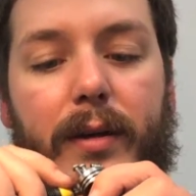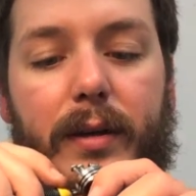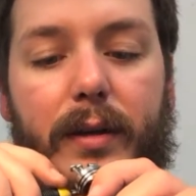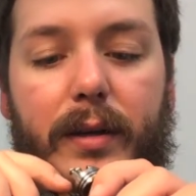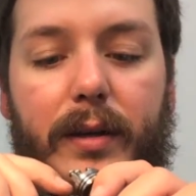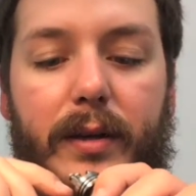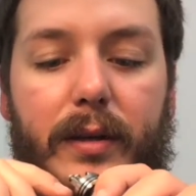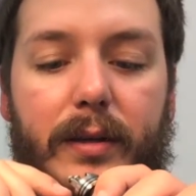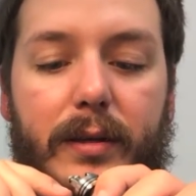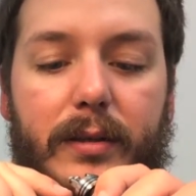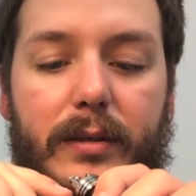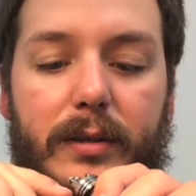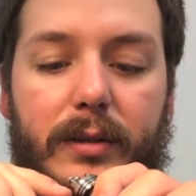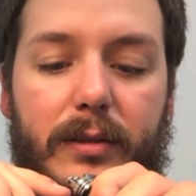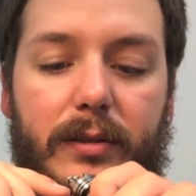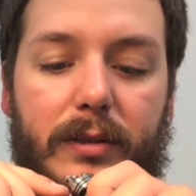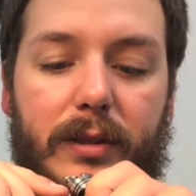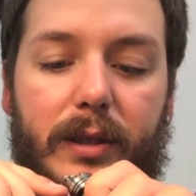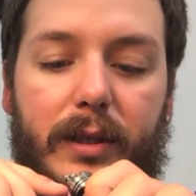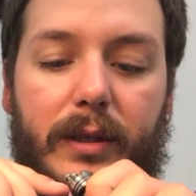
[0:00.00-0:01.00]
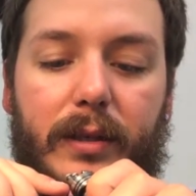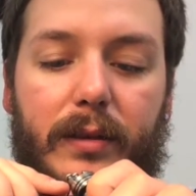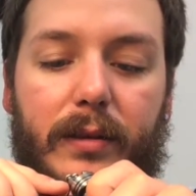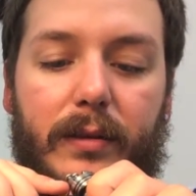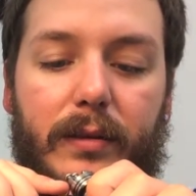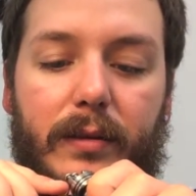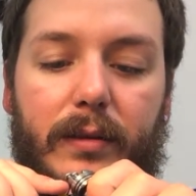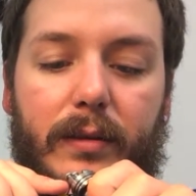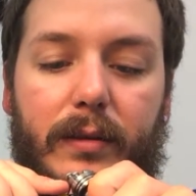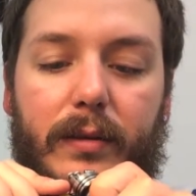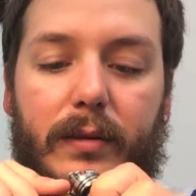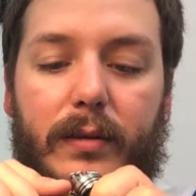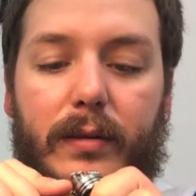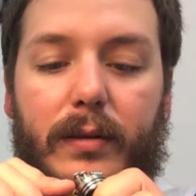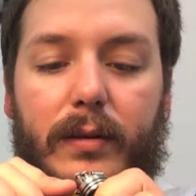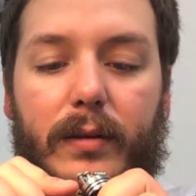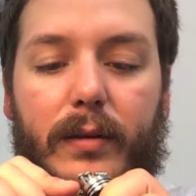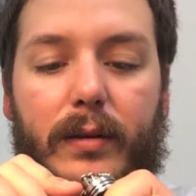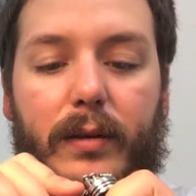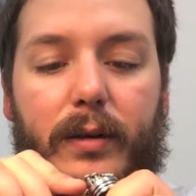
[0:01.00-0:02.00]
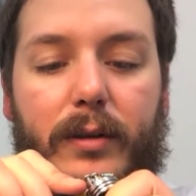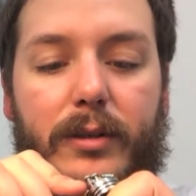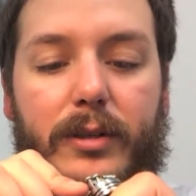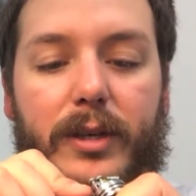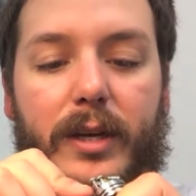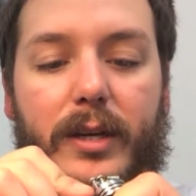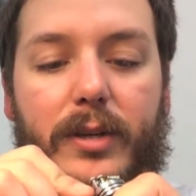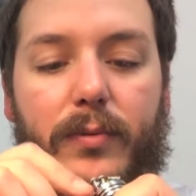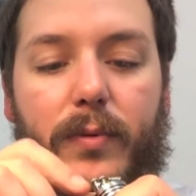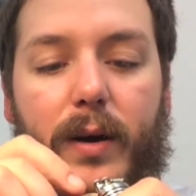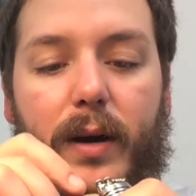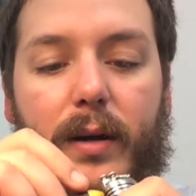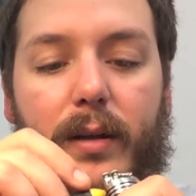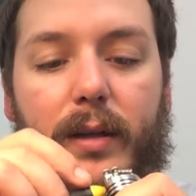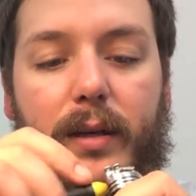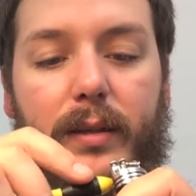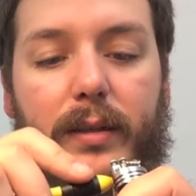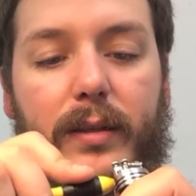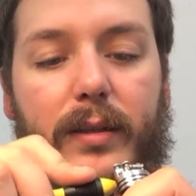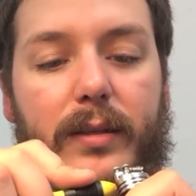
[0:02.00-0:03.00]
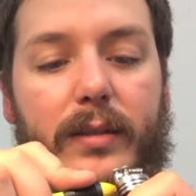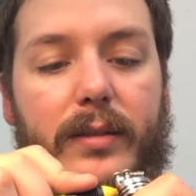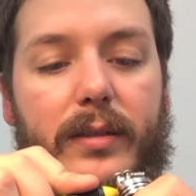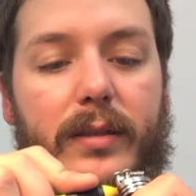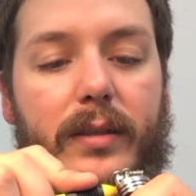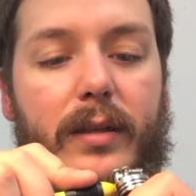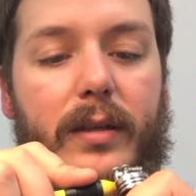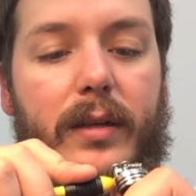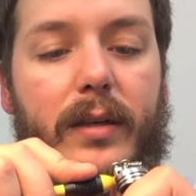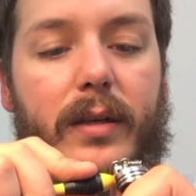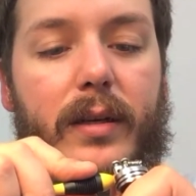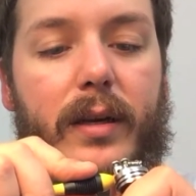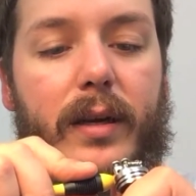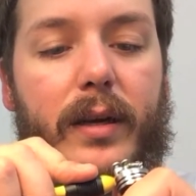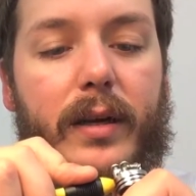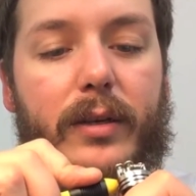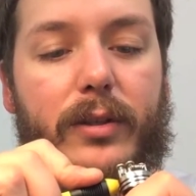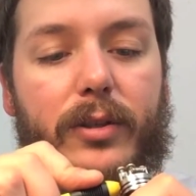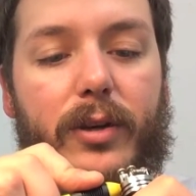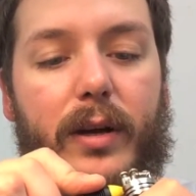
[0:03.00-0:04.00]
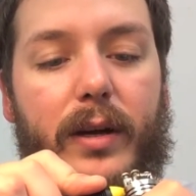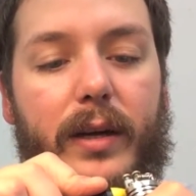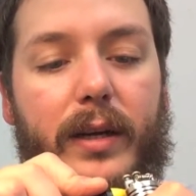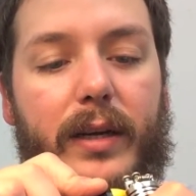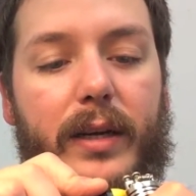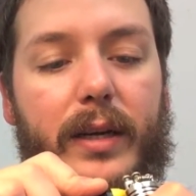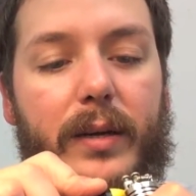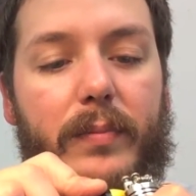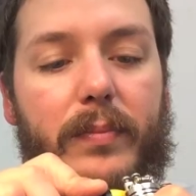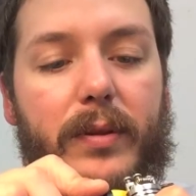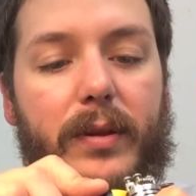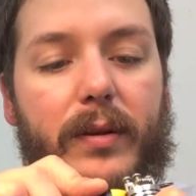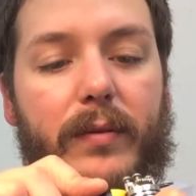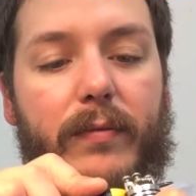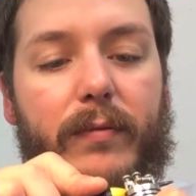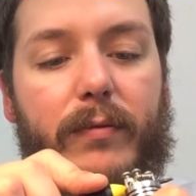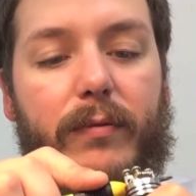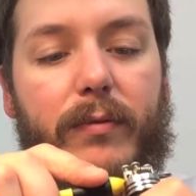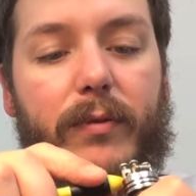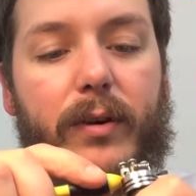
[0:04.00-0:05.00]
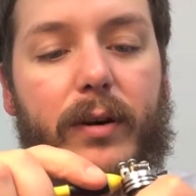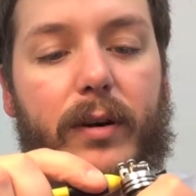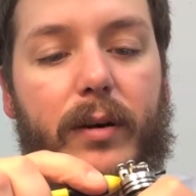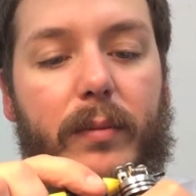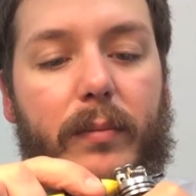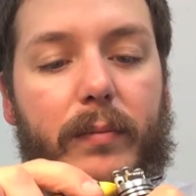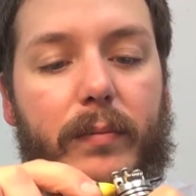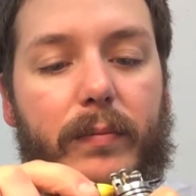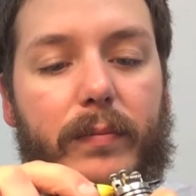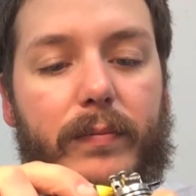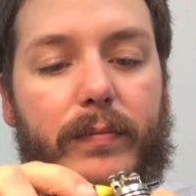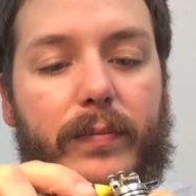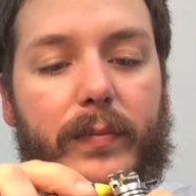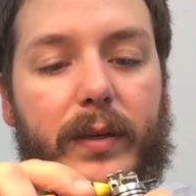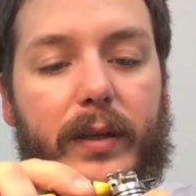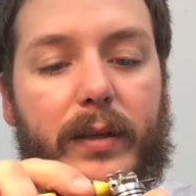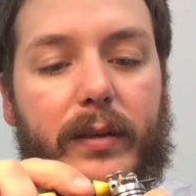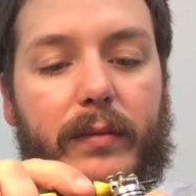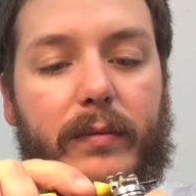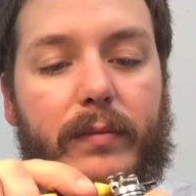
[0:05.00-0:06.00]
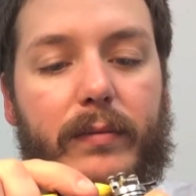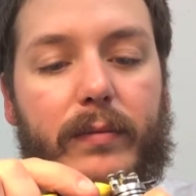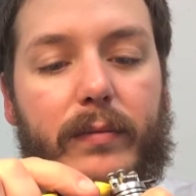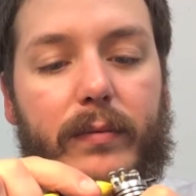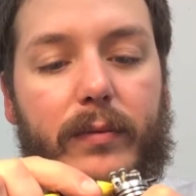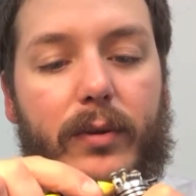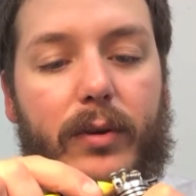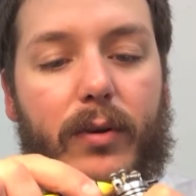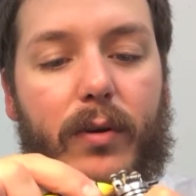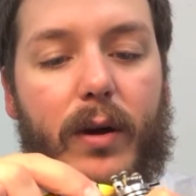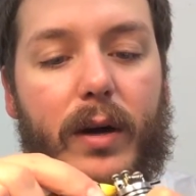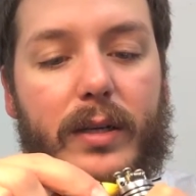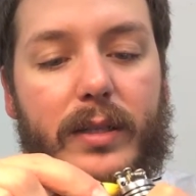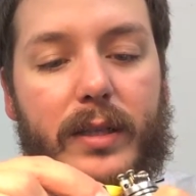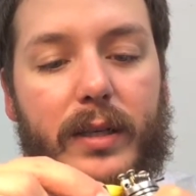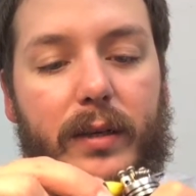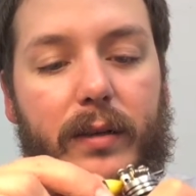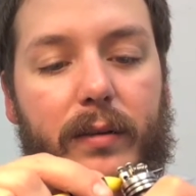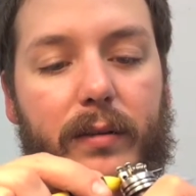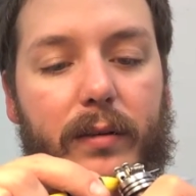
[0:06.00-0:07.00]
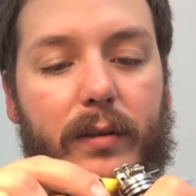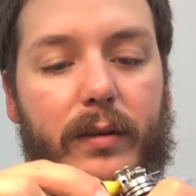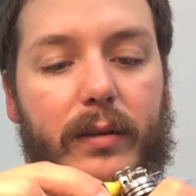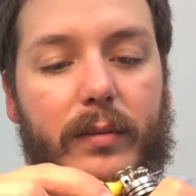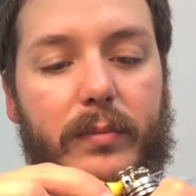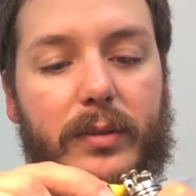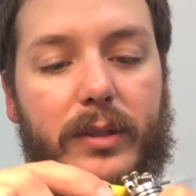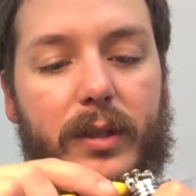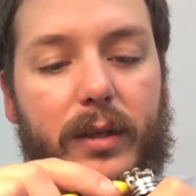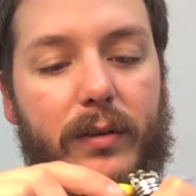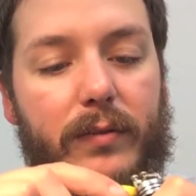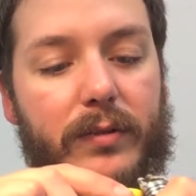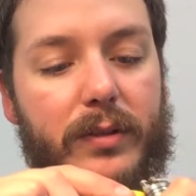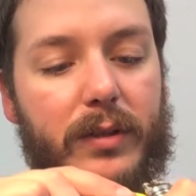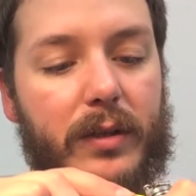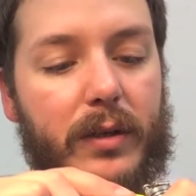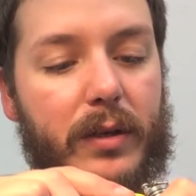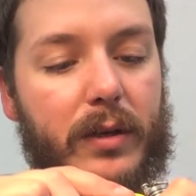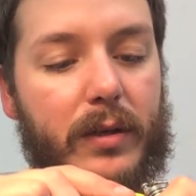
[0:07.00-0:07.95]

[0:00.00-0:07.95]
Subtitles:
is using large gauge wire like this and trying to keep them from like crossing on themselves.